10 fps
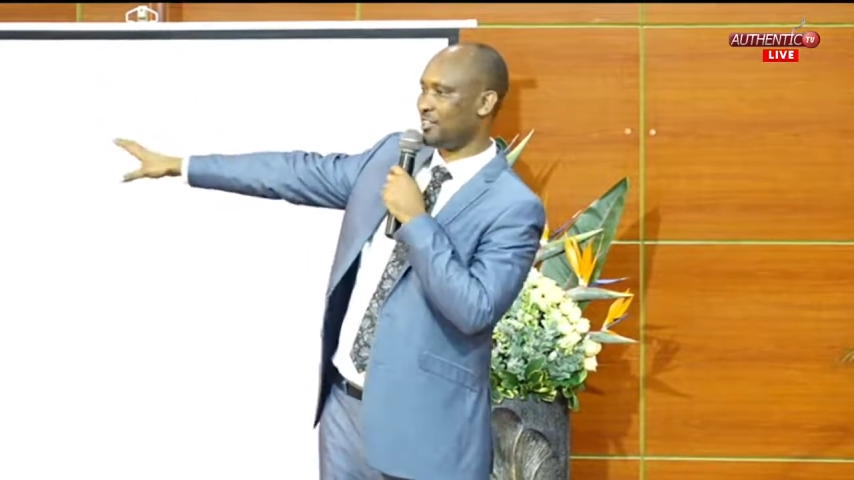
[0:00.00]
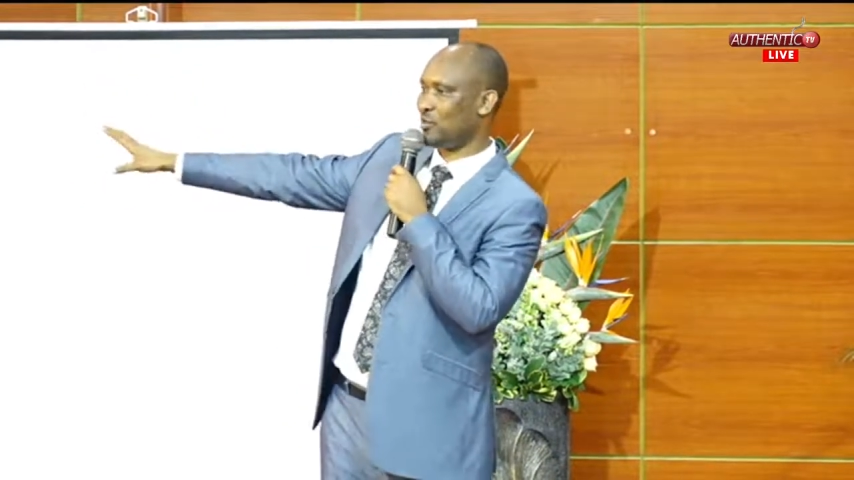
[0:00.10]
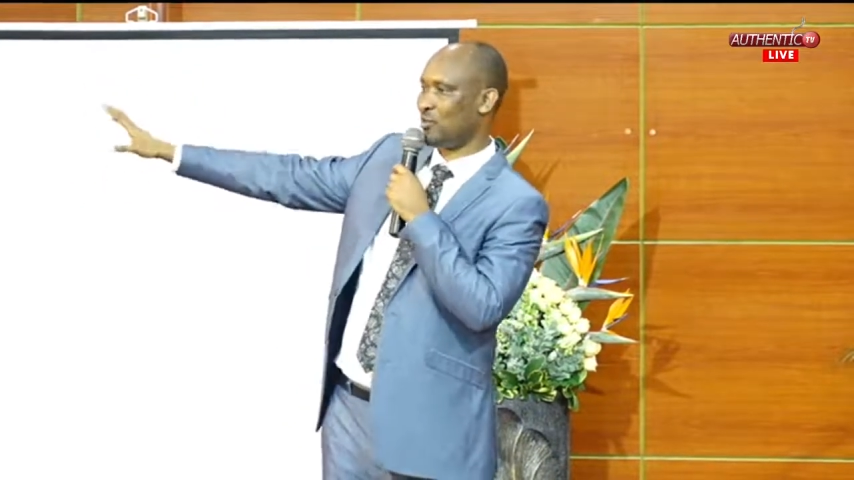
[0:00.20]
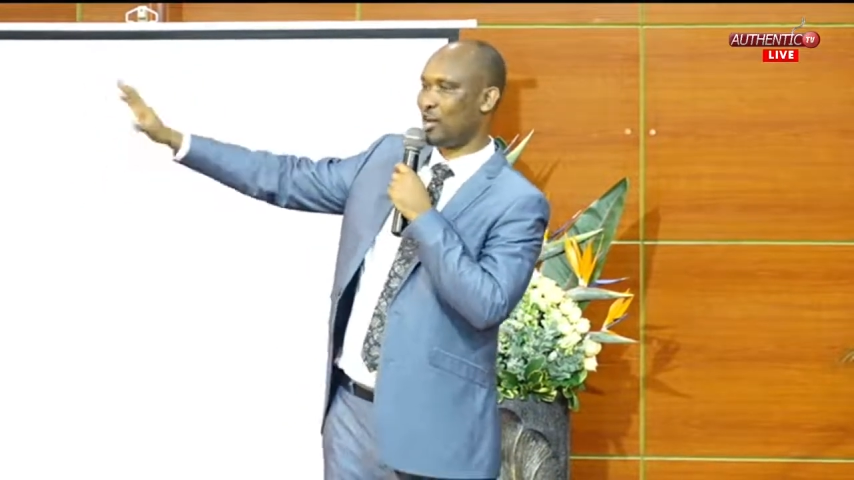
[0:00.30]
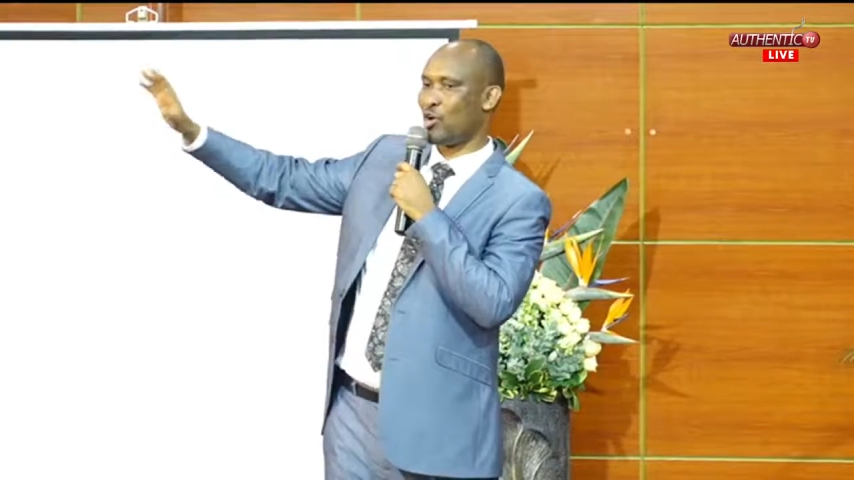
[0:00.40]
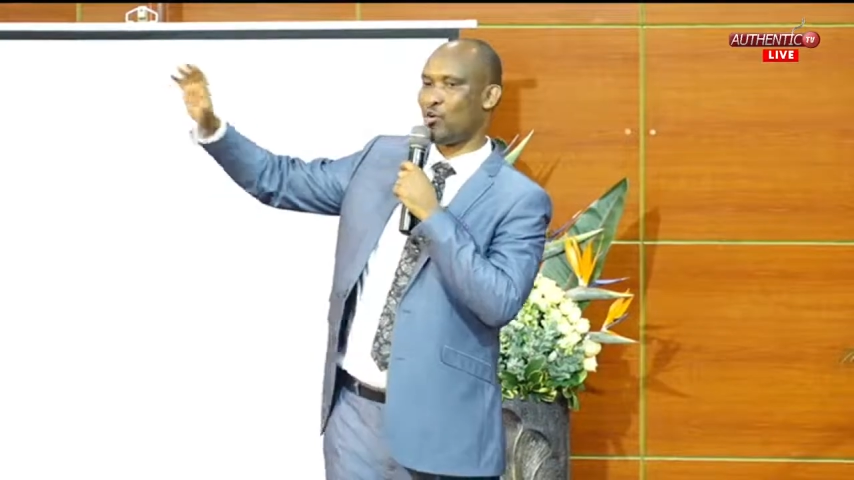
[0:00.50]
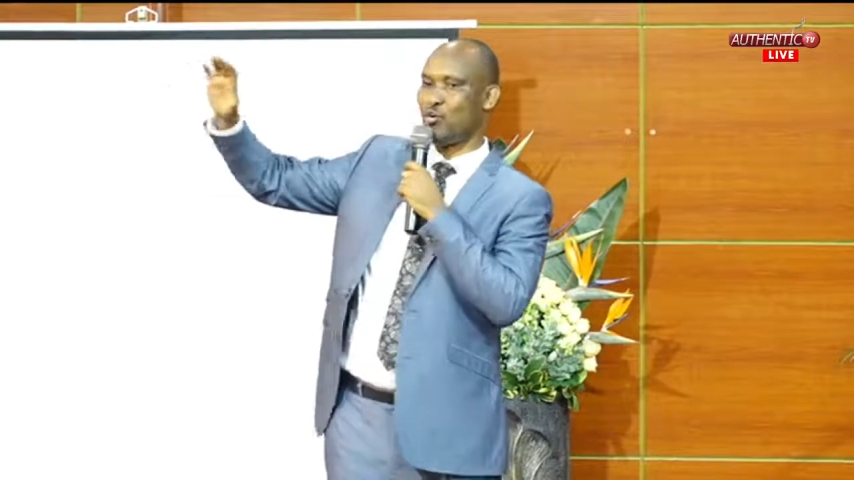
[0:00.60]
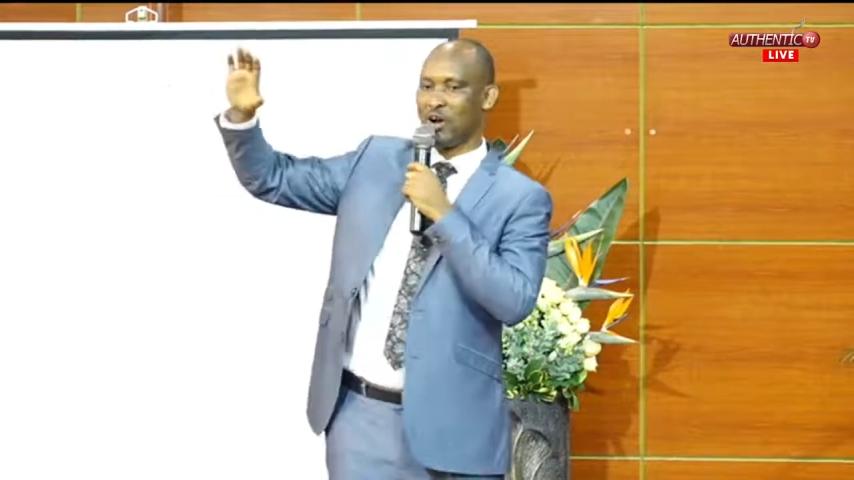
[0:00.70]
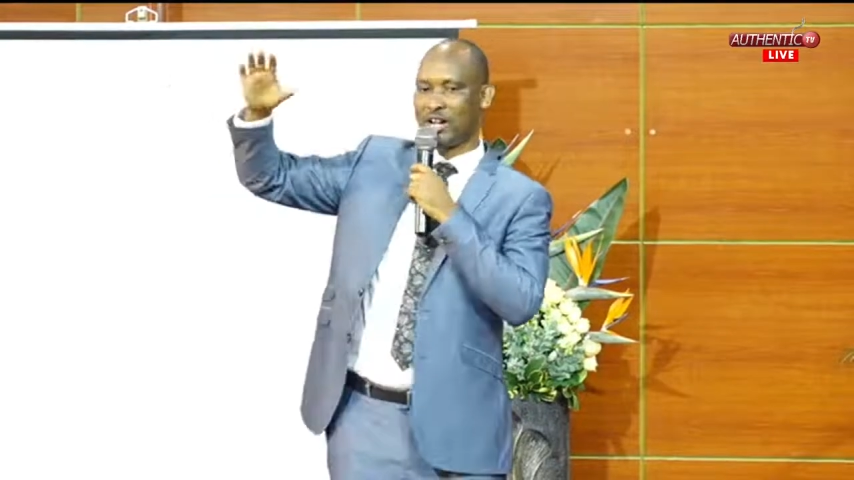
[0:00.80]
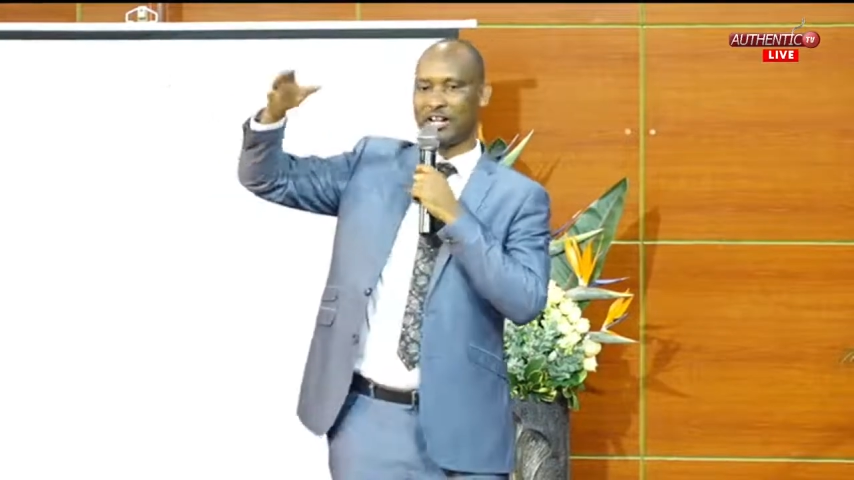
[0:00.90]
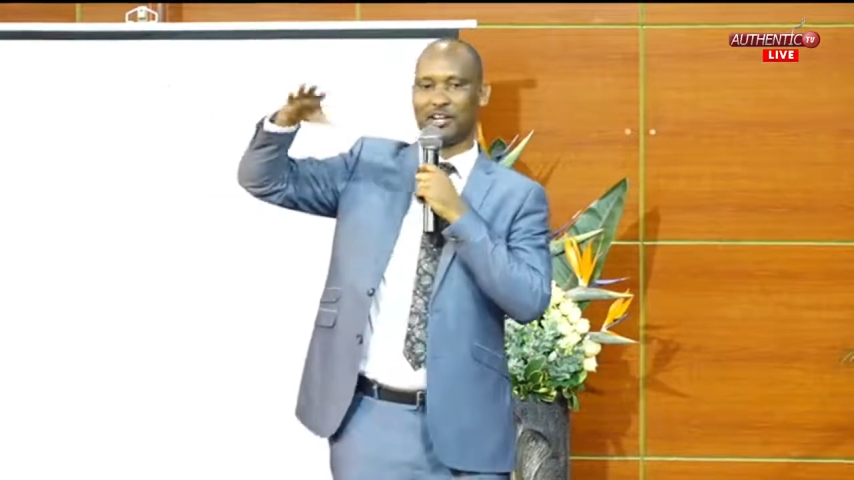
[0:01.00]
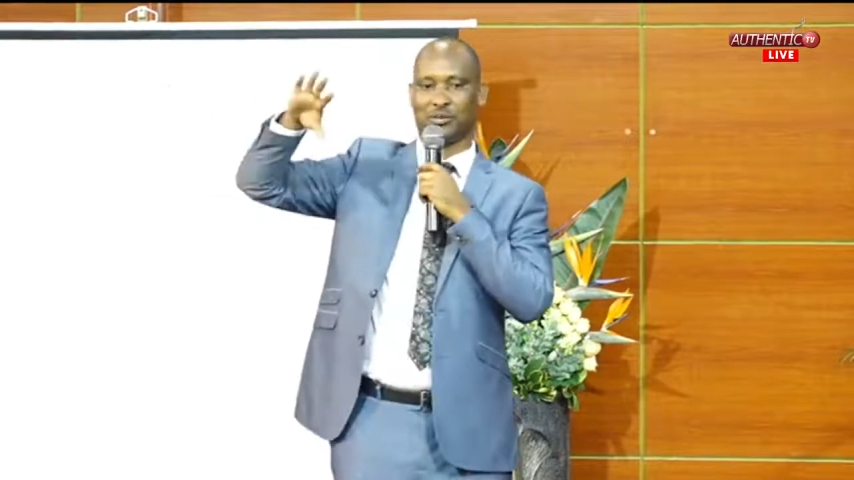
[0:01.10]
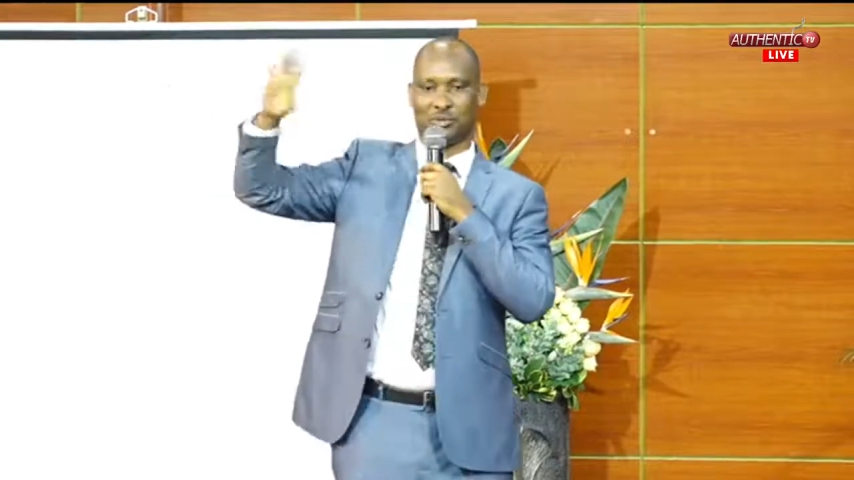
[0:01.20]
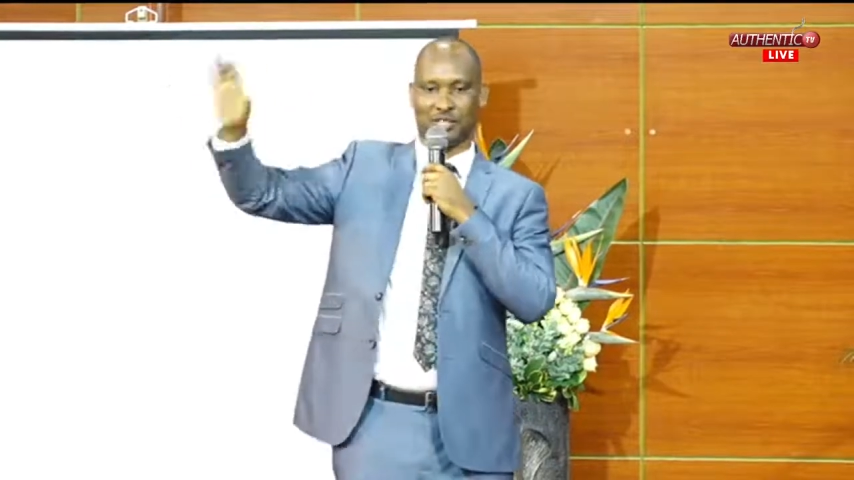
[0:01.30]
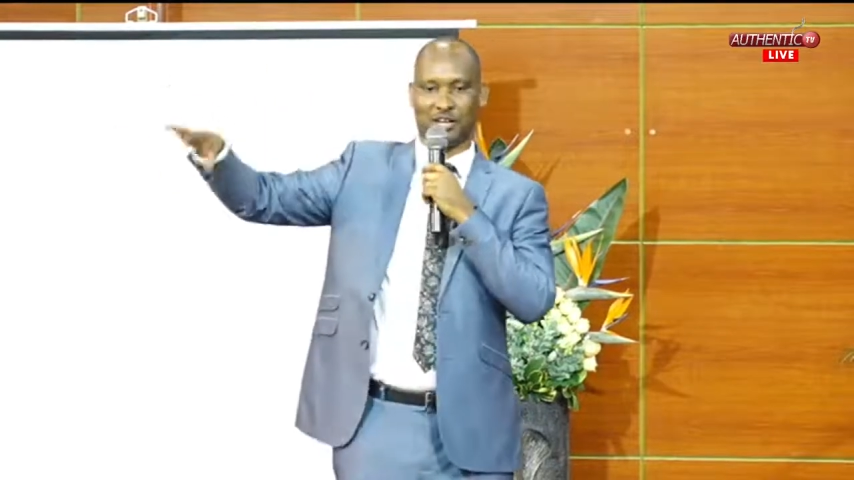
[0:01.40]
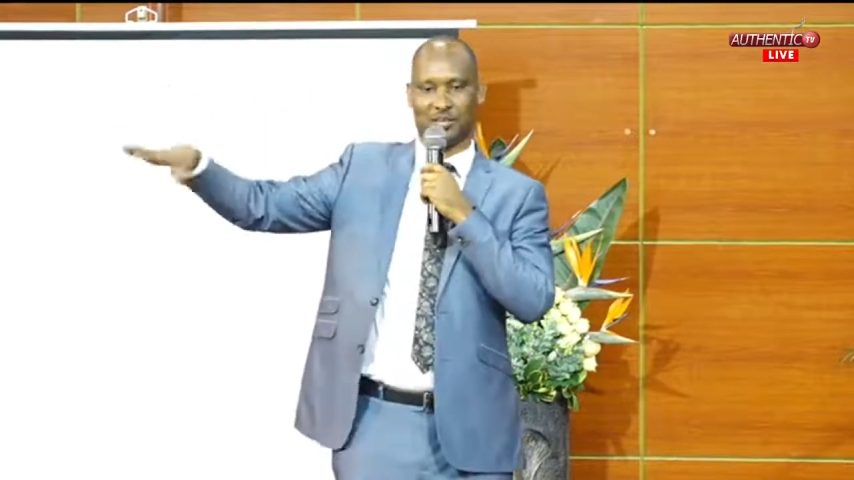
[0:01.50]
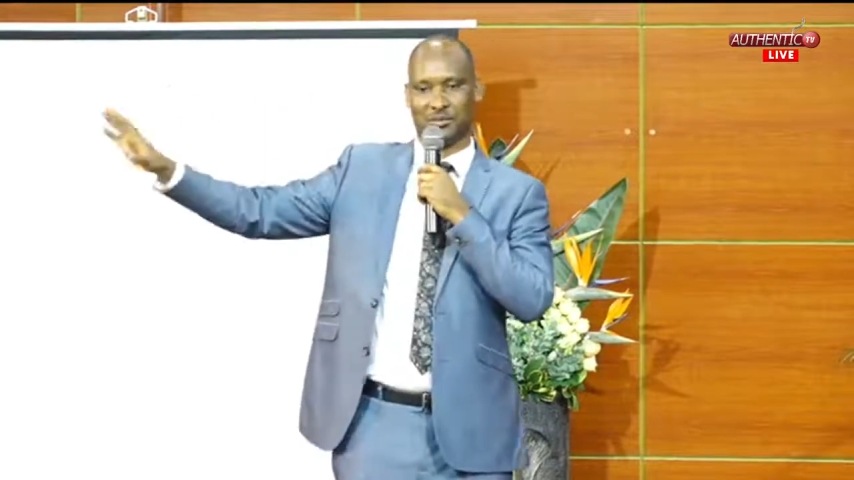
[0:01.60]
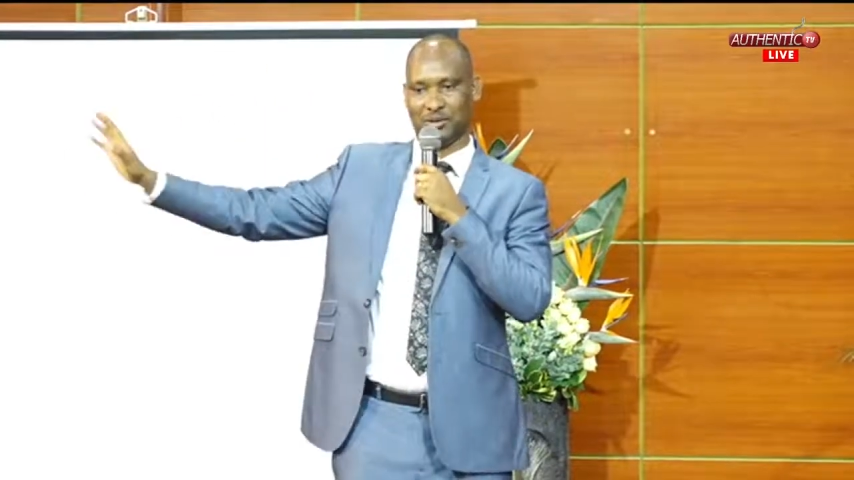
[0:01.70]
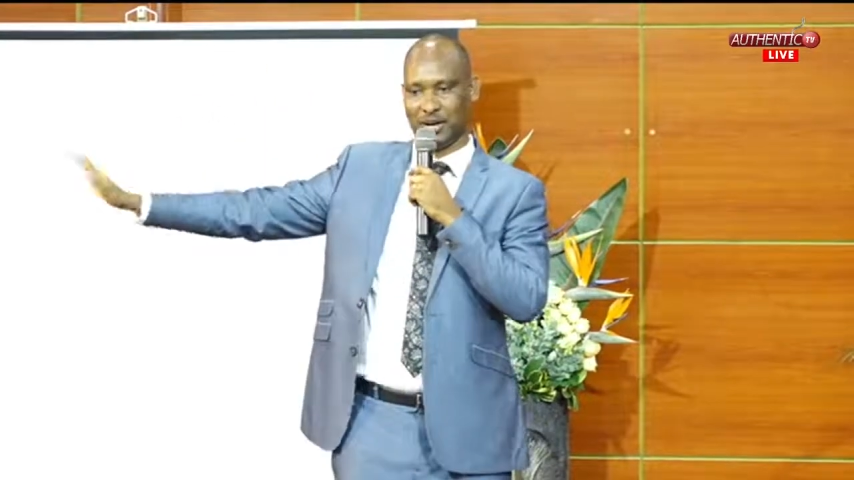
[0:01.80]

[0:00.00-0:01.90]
kugira ngo uwakenera kuzakigura